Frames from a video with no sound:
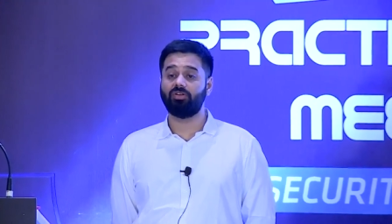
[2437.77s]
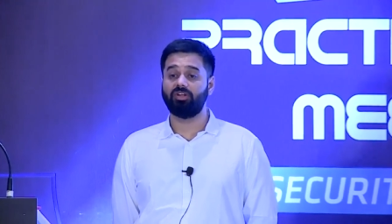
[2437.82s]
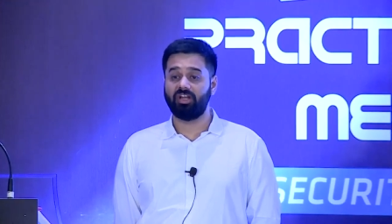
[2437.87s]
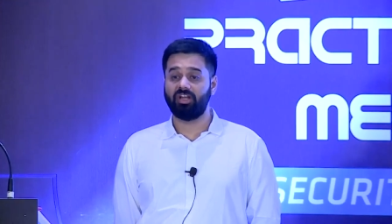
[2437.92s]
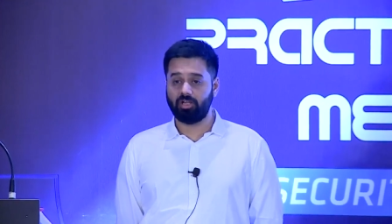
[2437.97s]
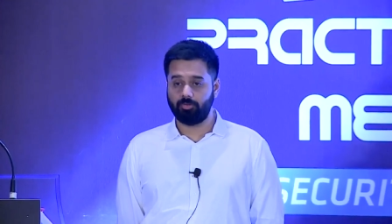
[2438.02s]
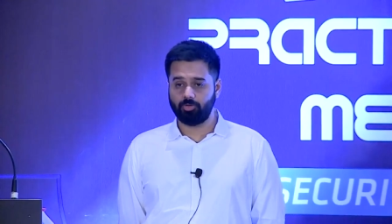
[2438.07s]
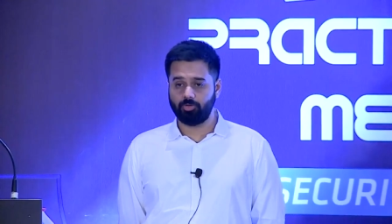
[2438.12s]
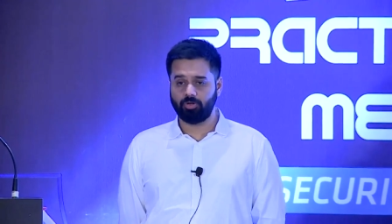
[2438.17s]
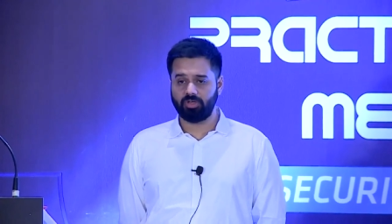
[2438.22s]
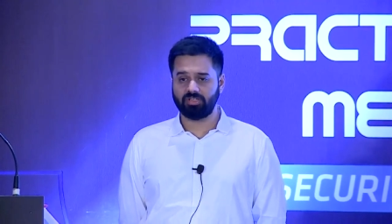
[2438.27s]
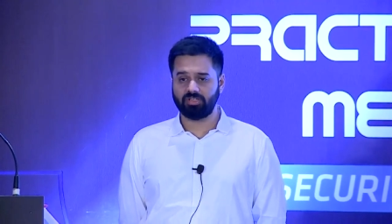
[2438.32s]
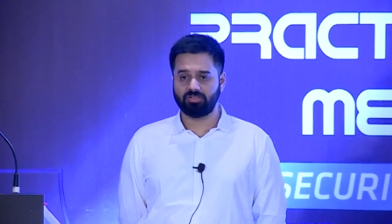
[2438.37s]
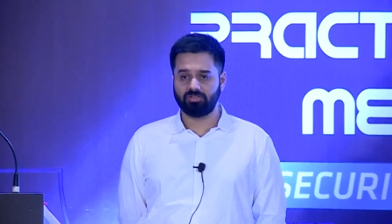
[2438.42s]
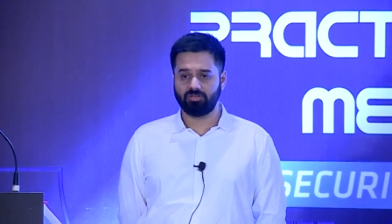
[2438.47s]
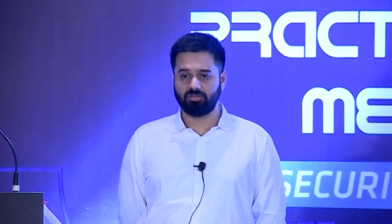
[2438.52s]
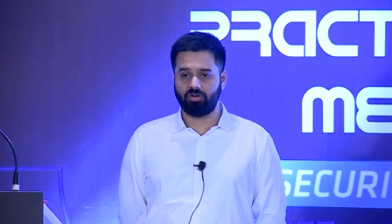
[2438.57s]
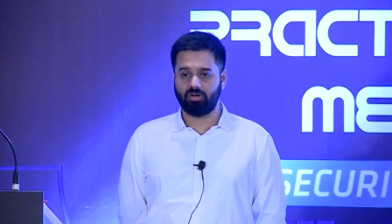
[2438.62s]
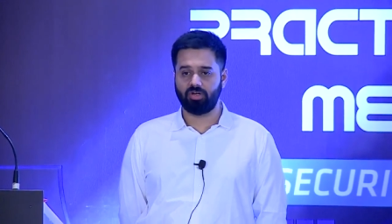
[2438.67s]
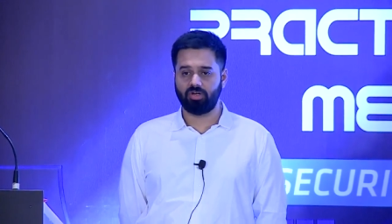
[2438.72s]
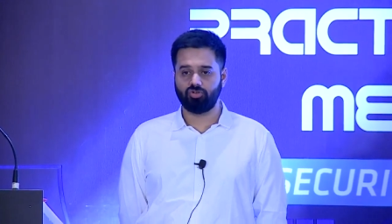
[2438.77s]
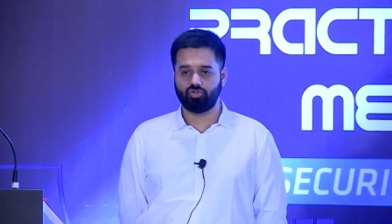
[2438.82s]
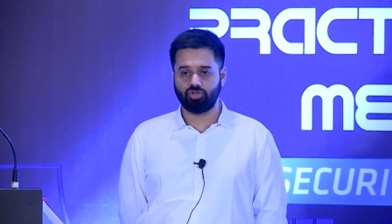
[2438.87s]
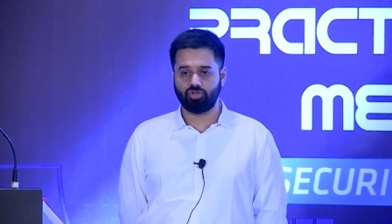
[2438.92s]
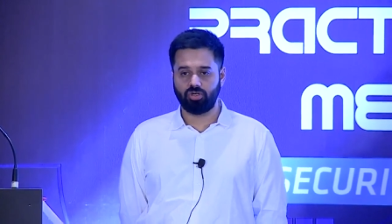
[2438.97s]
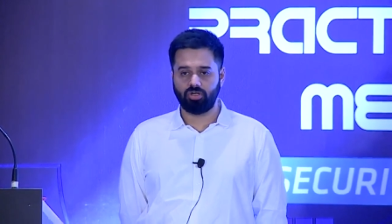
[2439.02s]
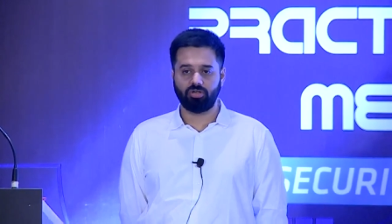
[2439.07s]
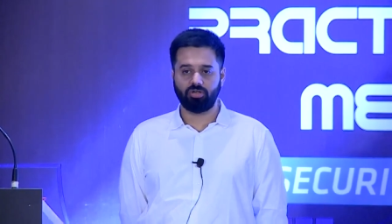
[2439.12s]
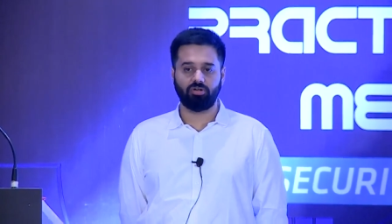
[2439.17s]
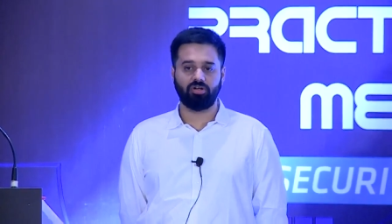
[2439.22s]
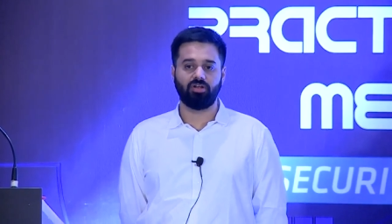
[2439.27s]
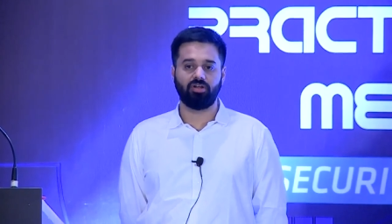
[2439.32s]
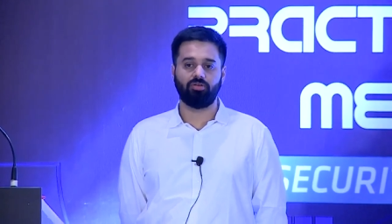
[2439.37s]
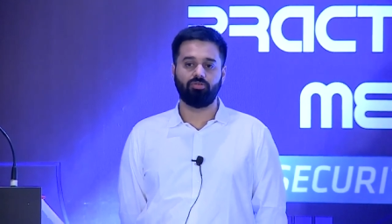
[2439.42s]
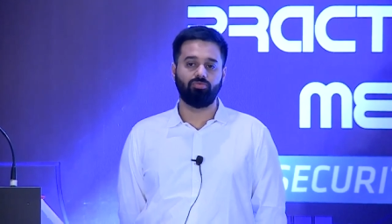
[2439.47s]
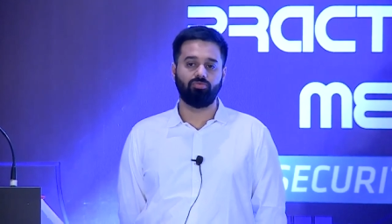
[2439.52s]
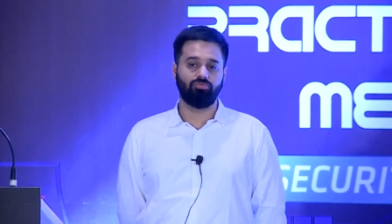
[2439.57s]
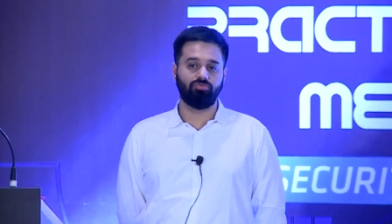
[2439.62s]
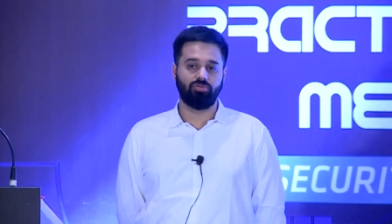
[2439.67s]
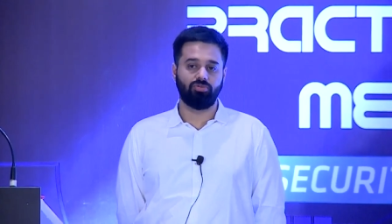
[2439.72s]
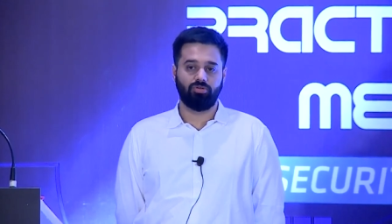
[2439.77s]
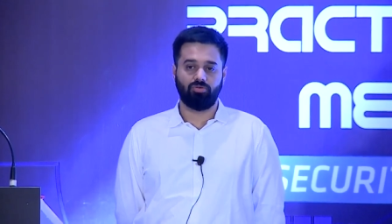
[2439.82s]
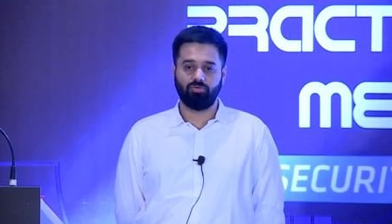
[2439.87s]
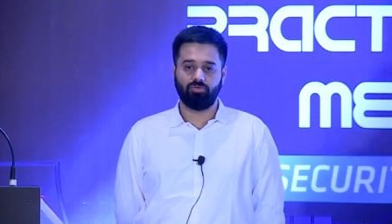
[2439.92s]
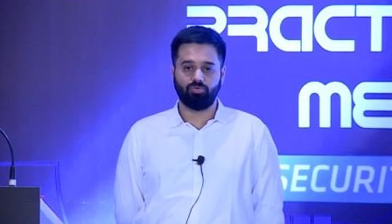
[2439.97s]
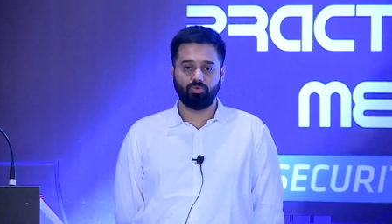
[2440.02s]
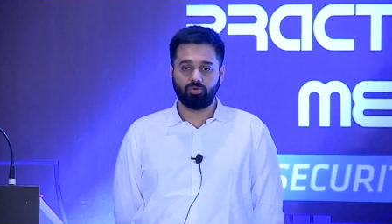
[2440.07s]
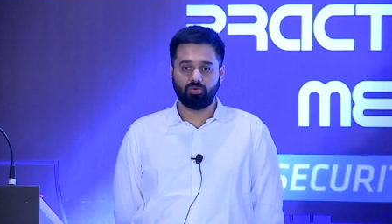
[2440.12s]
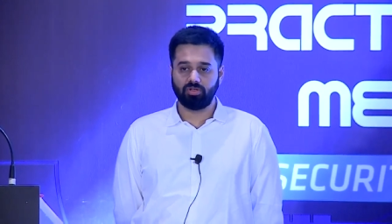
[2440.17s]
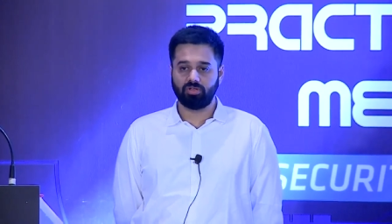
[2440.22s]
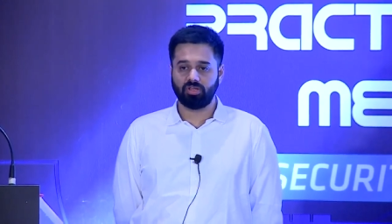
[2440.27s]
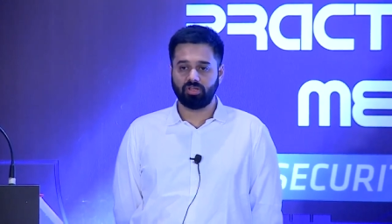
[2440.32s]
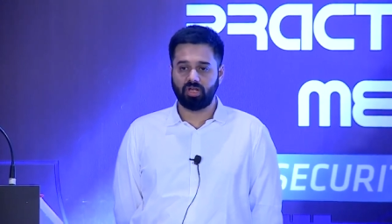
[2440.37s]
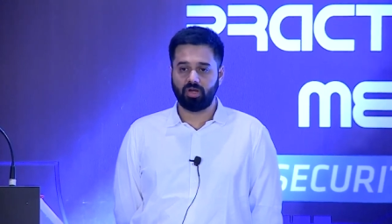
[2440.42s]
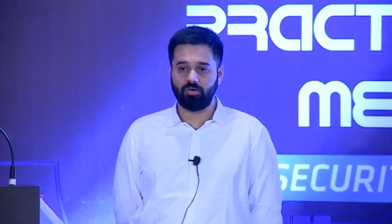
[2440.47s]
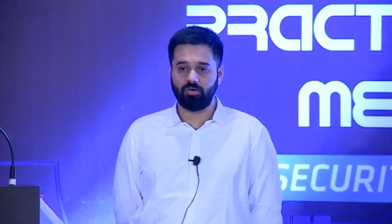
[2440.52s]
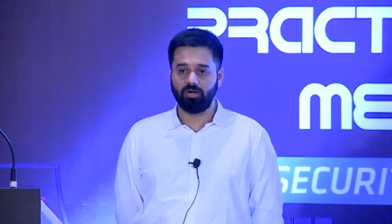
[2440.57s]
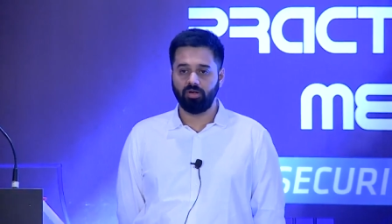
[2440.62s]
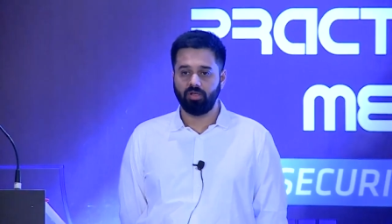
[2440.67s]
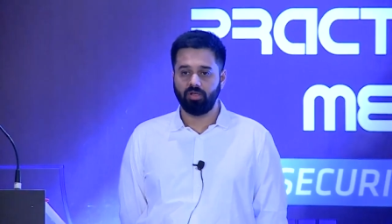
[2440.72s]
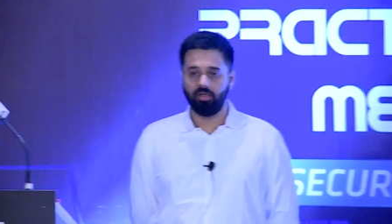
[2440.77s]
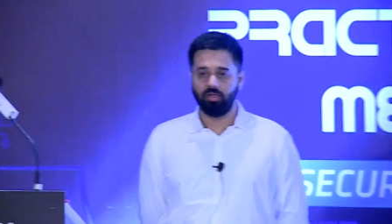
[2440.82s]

on AWS or Azure or Google Cloud,